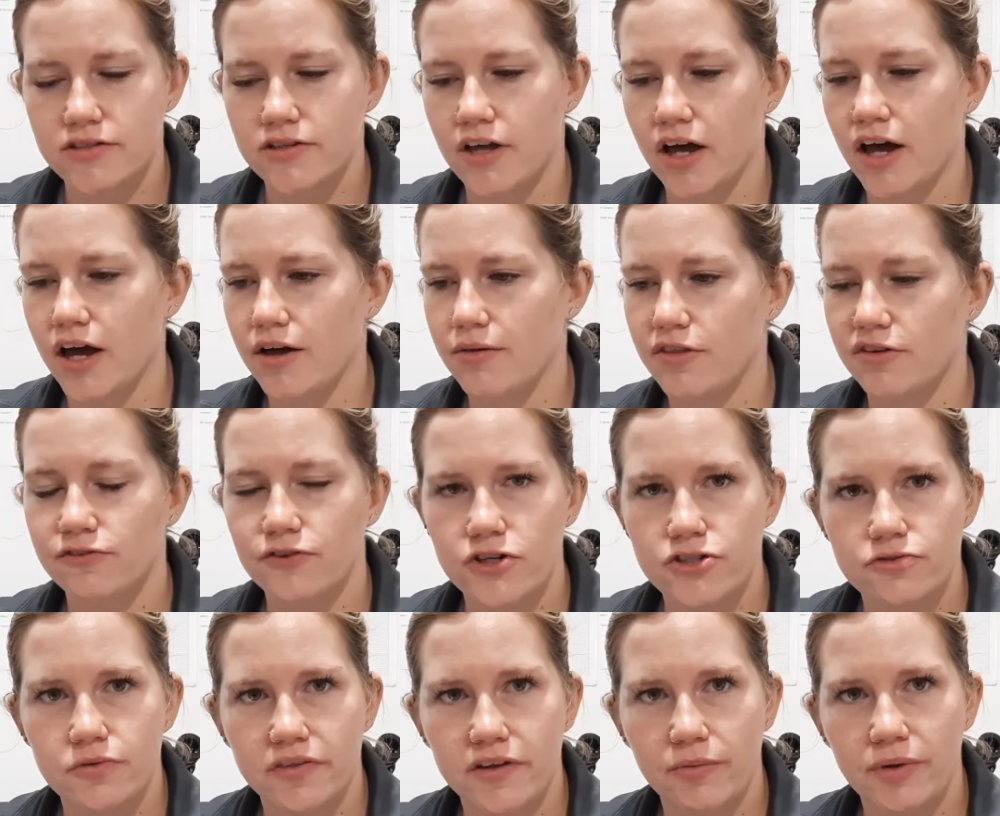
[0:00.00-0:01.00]
The first
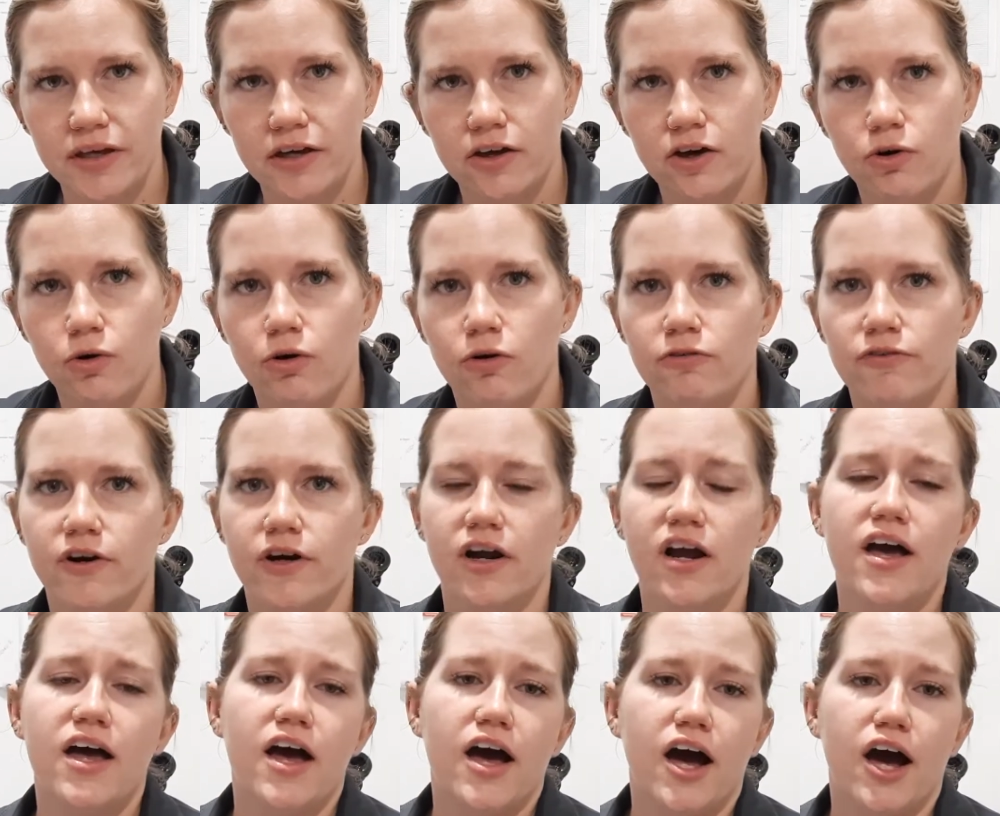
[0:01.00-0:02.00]
one that we can go over
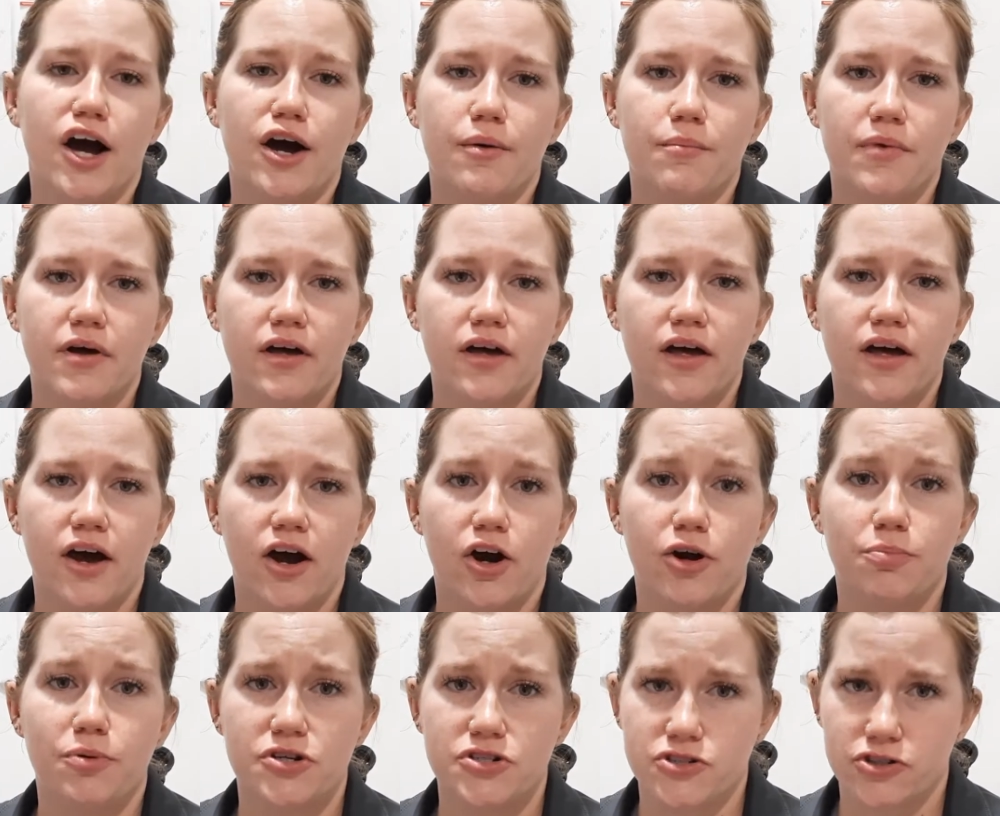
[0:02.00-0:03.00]
are
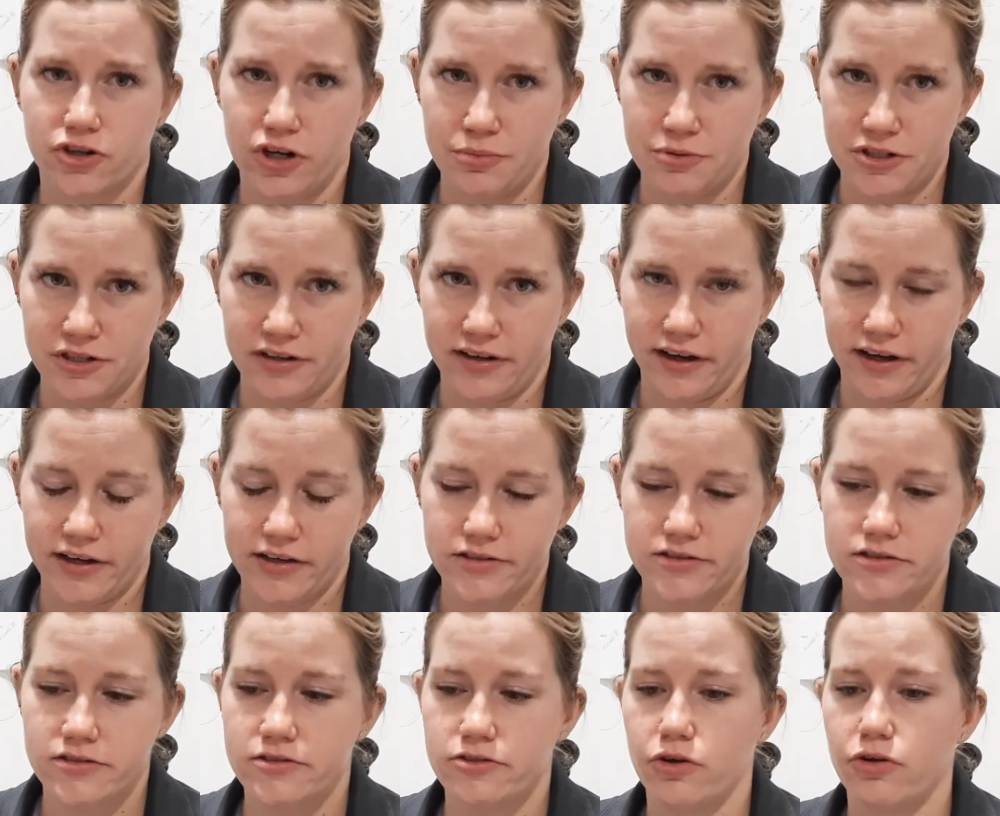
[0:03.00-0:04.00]
prescription diets.
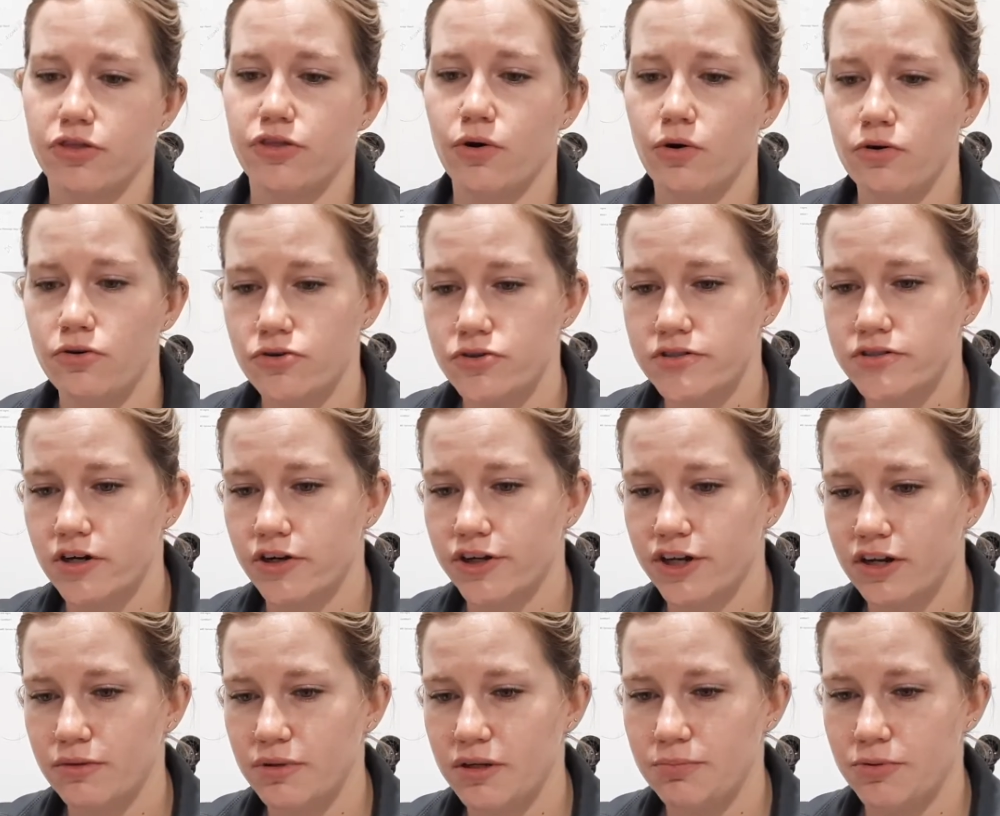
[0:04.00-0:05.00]
So those are going
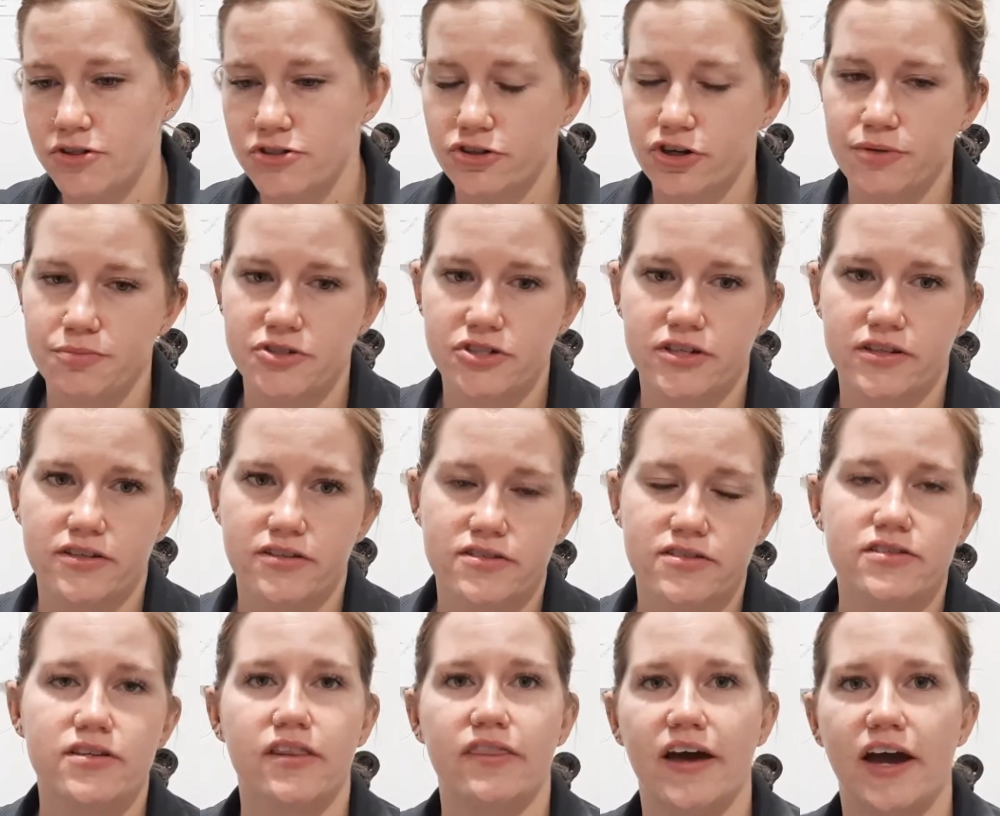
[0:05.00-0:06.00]
to be
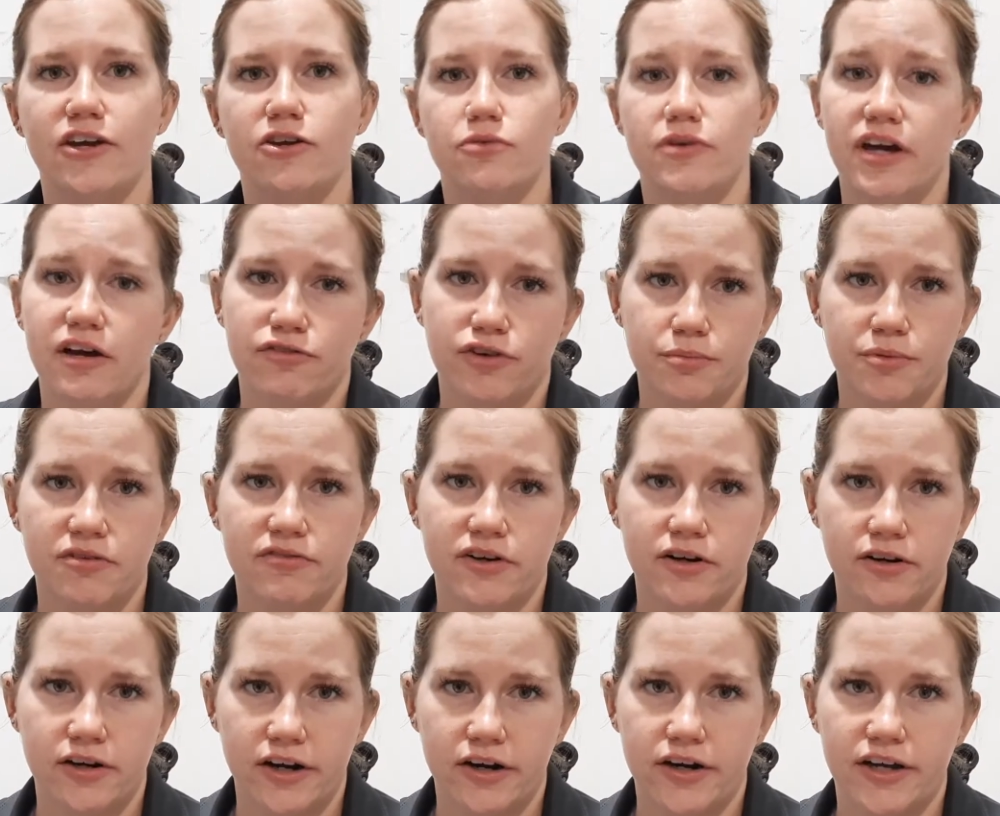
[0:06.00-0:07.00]
prescriptions that you get from your
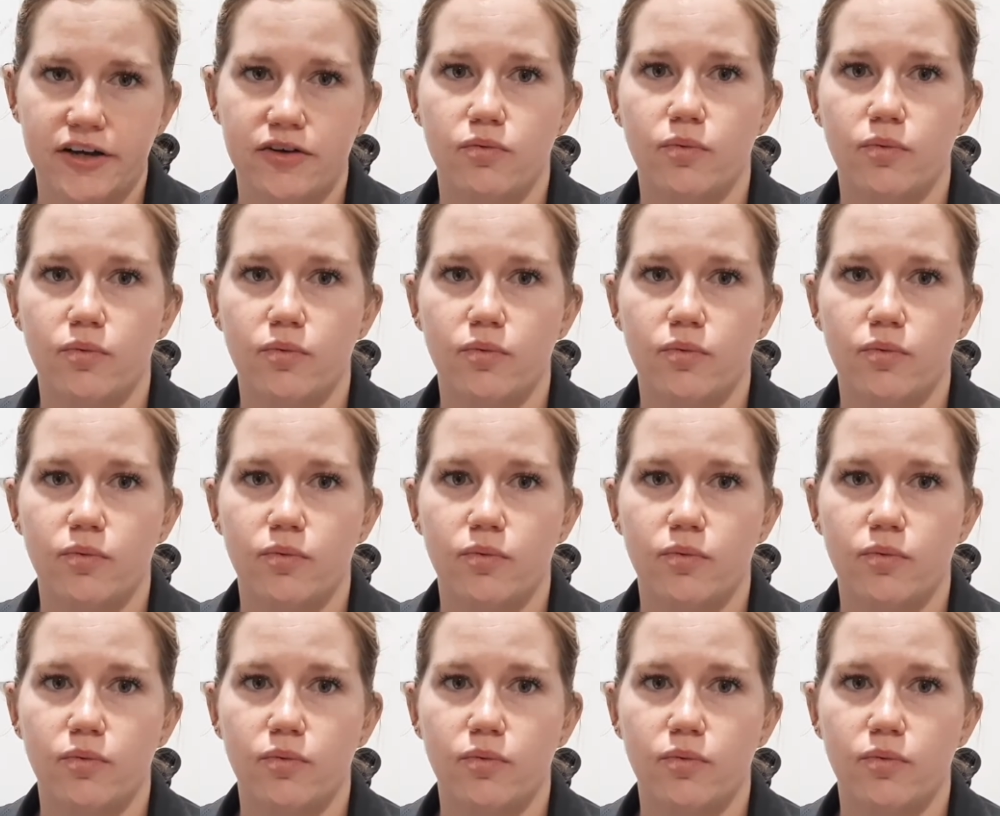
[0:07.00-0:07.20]
veterinarian